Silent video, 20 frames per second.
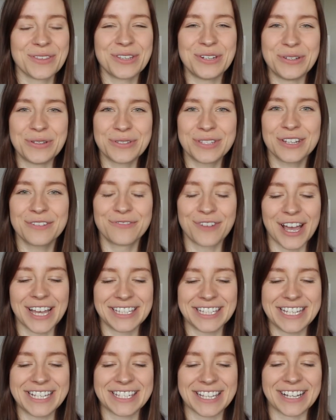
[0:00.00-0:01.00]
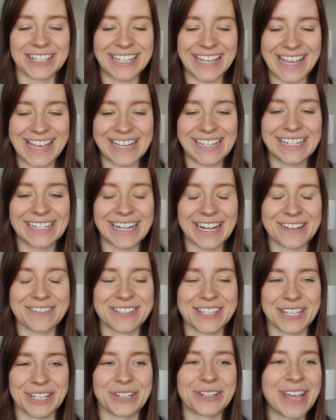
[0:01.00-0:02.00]
the news had finally sunk in and I
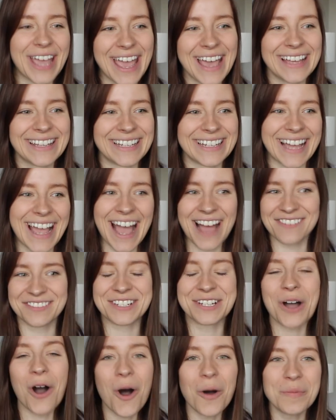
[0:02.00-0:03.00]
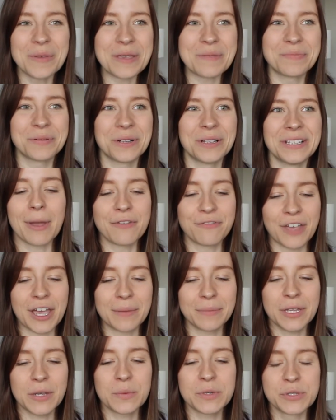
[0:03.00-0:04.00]
was like, okay, like I have to call people. My
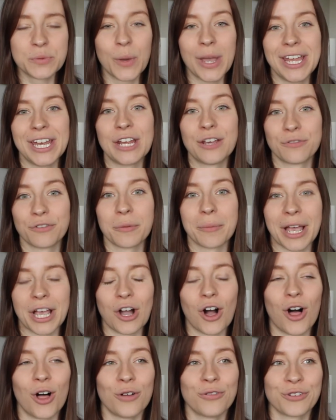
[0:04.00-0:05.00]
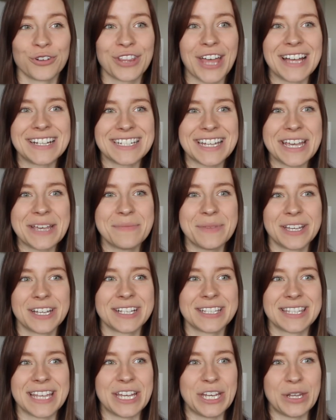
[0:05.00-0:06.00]
family was waiting for my call for that day
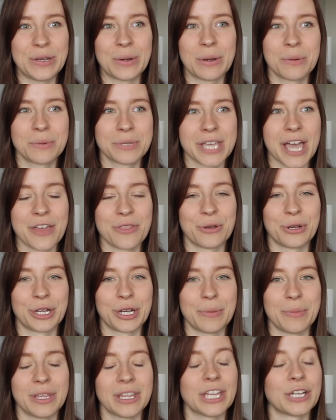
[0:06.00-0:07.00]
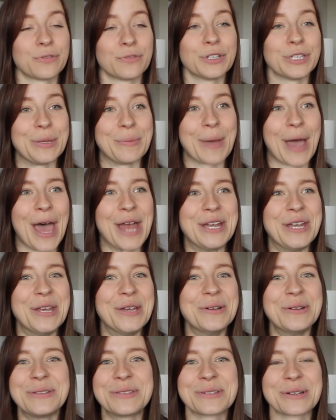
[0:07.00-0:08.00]
because they knew it was either gonna be like really bad
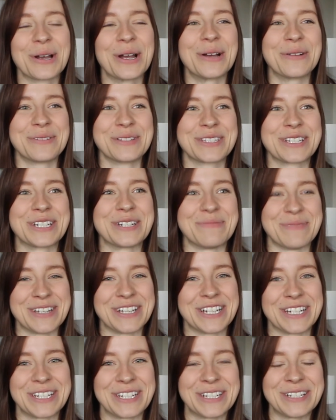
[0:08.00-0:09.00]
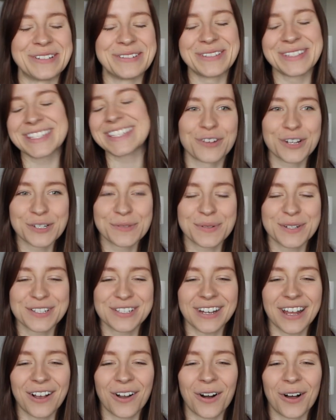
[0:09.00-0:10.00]
news or it was gonna be good news. The first
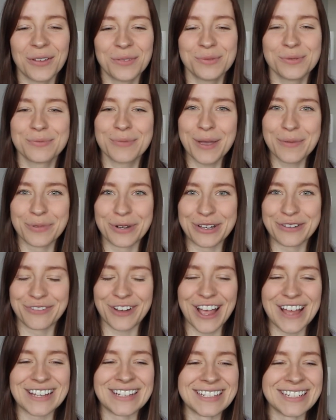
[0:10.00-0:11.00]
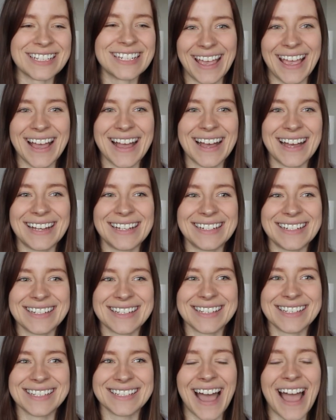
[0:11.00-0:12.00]
person I called was my boyfriend
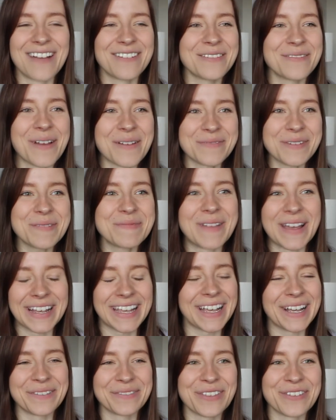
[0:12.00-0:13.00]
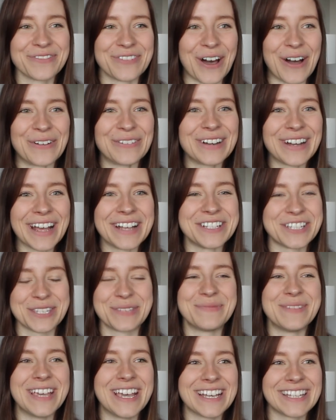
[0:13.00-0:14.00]
and I remember picking up the phone and
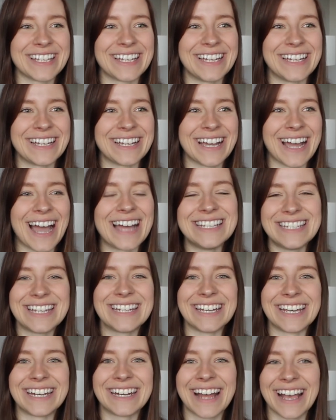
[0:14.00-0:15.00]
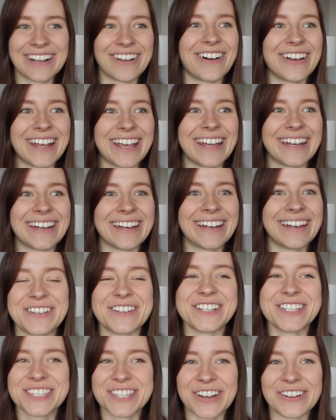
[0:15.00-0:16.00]
just being like, I did it. I got in. He
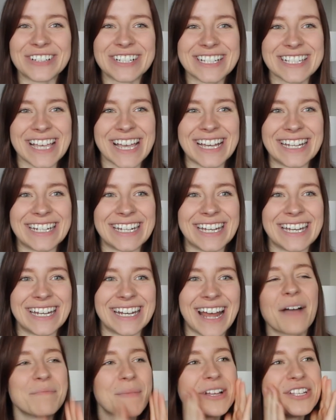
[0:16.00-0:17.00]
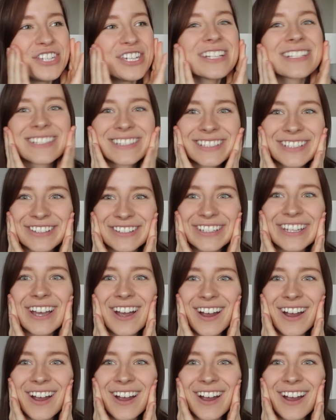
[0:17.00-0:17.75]
was so excited. My cheeks literally